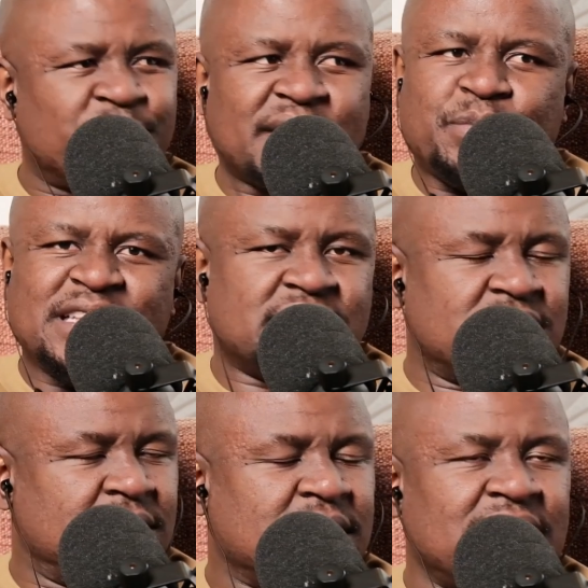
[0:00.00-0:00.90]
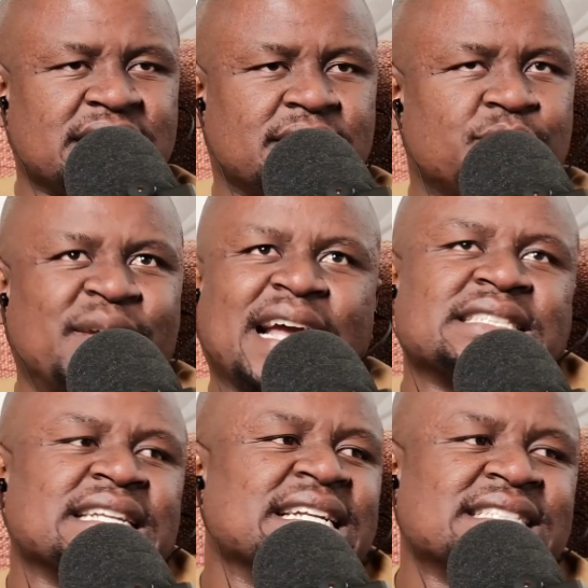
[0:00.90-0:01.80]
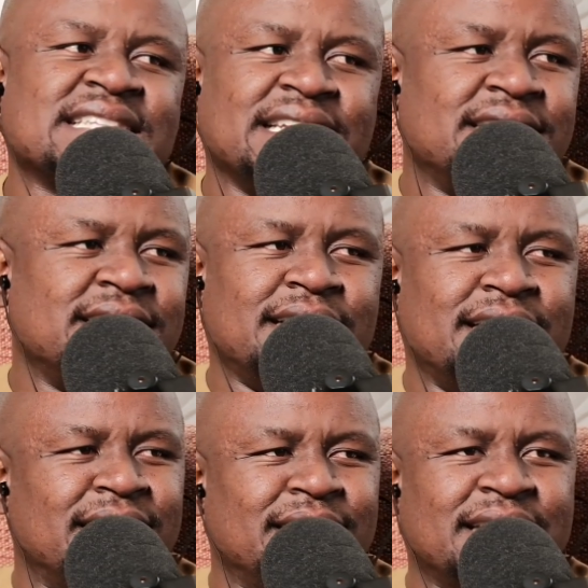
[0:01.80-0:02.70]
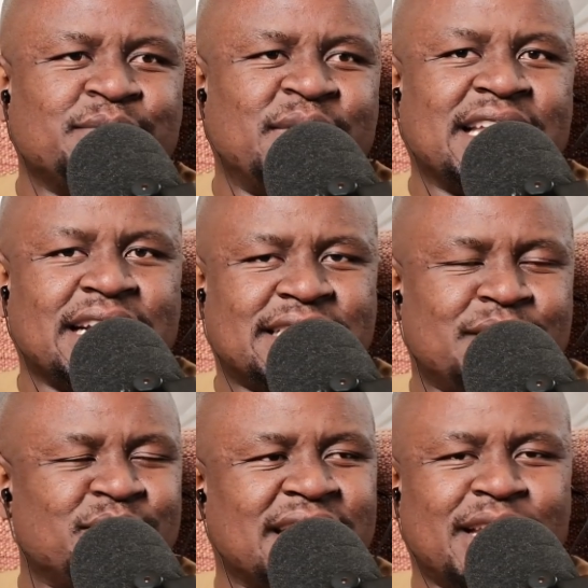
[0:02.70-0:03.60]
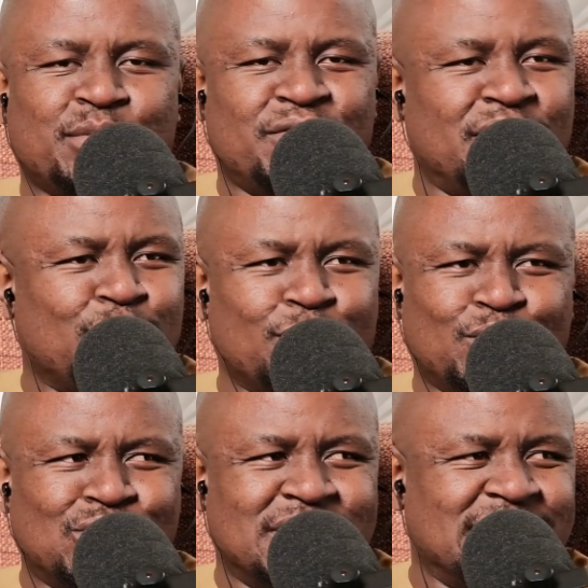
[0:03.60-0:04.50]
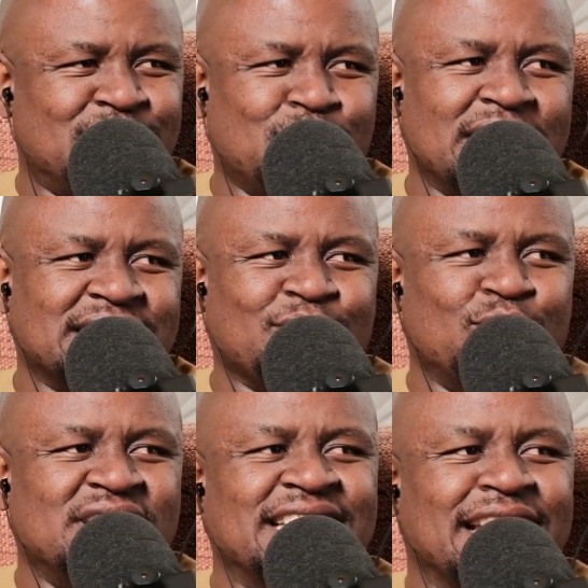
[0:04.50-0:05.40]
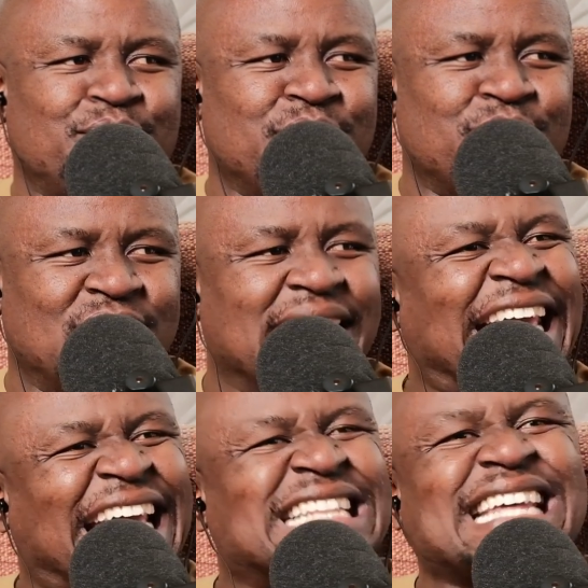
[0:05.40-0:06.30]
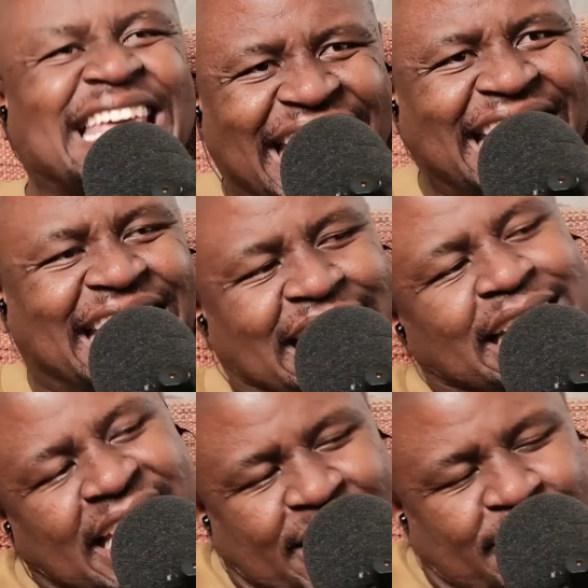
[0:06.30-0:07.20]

Please tell us, make us understand. These medical terms can be very confusing to us ordinary people. Cancer gang and like,